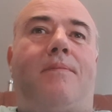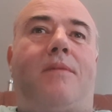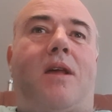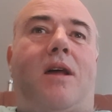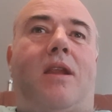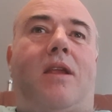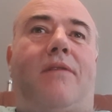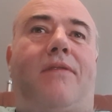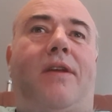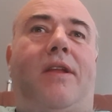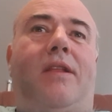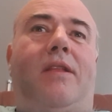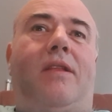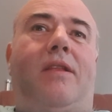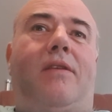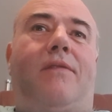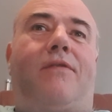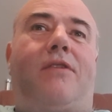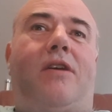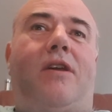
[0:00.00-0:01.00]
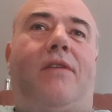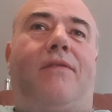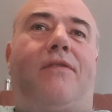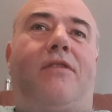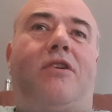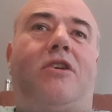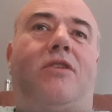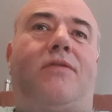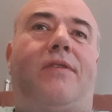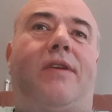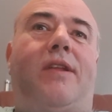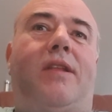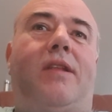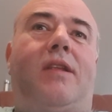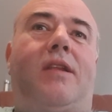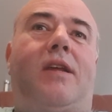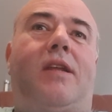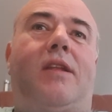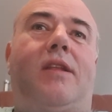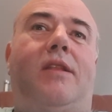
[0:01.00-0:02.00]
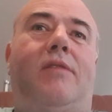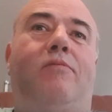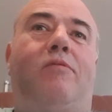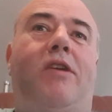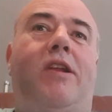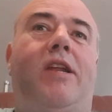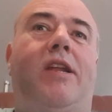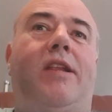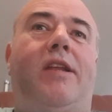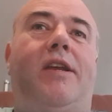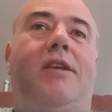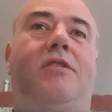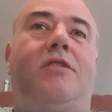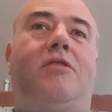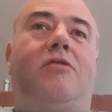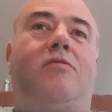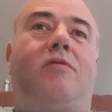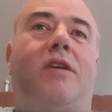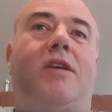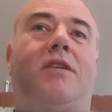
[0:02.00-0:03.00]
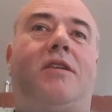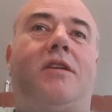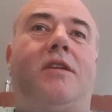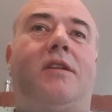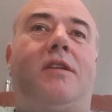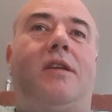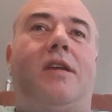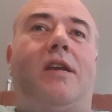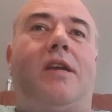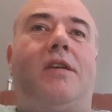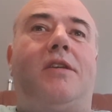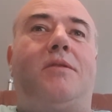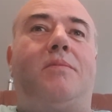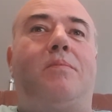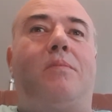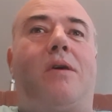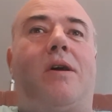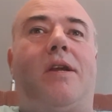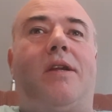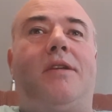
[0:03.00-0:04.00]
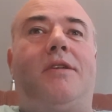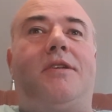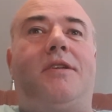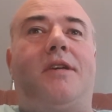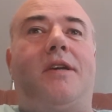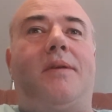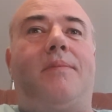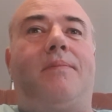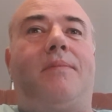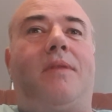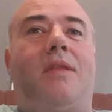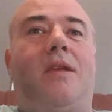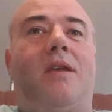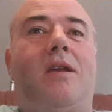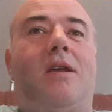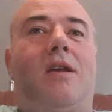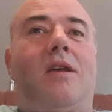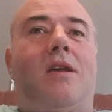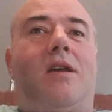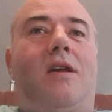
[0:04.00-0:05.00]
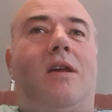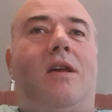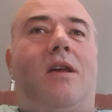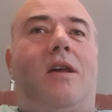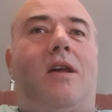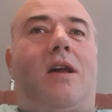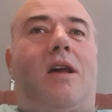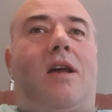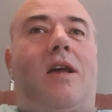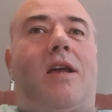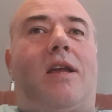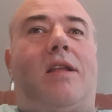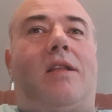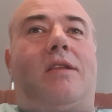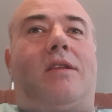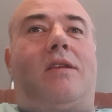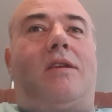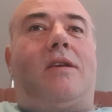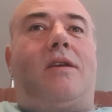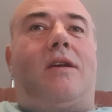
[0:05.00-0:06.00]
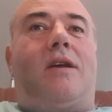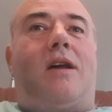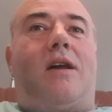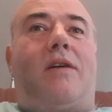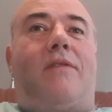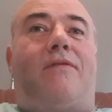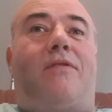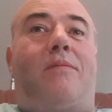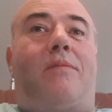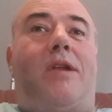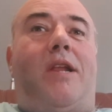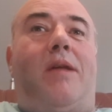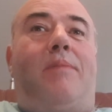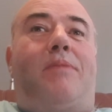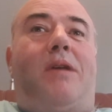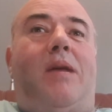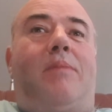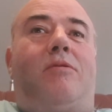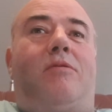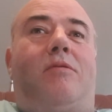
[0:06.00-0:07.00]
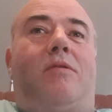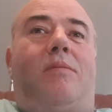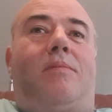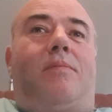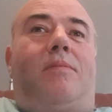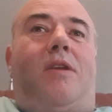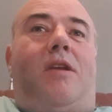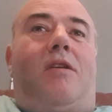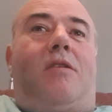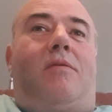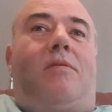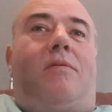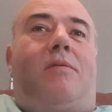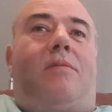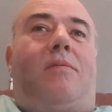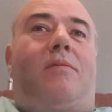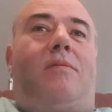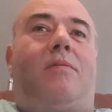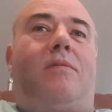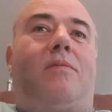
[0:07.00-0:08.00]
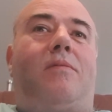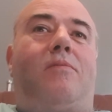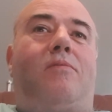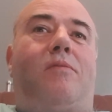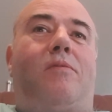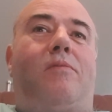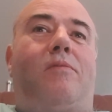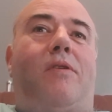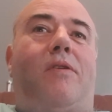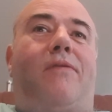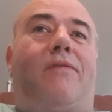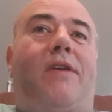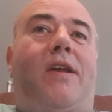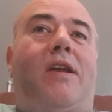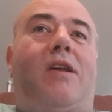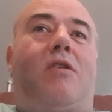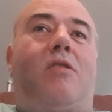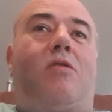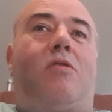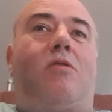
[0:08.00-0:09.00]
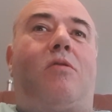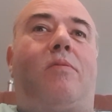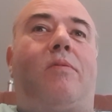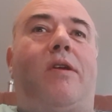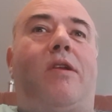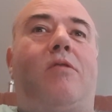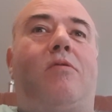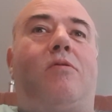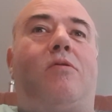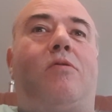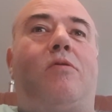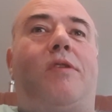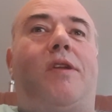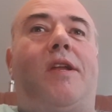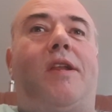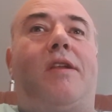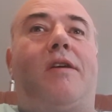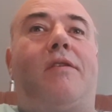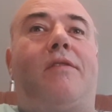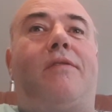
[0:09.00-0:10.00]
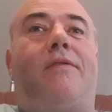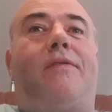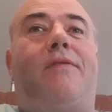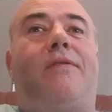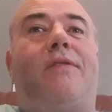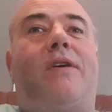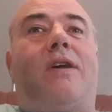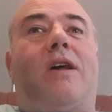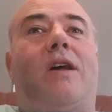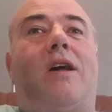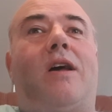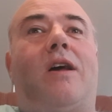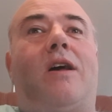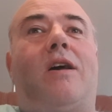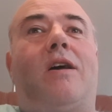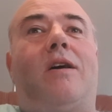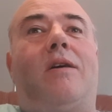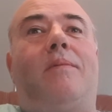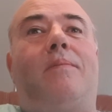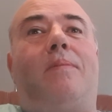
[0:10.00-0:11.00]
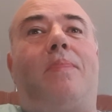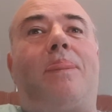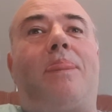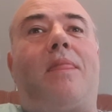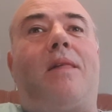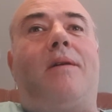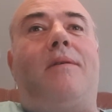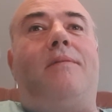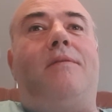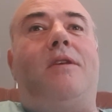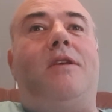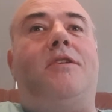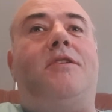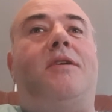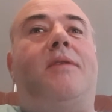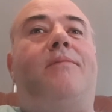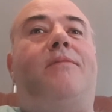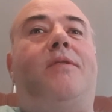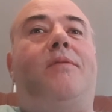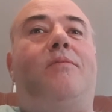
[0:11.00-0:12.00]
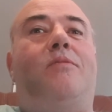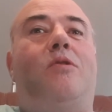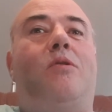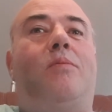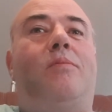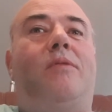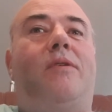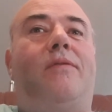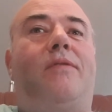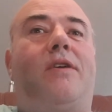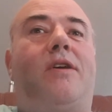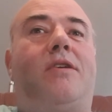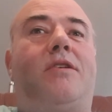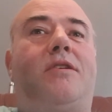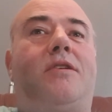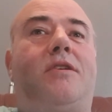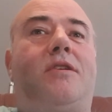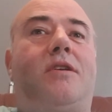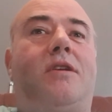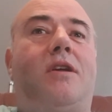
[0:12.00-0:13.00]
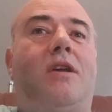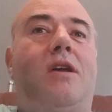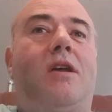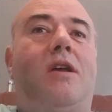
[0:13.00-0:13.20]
And I think the very first thing that really needs addressing is mindset. And for many people, we think, oh, we're not good enough, there's something wrong with us,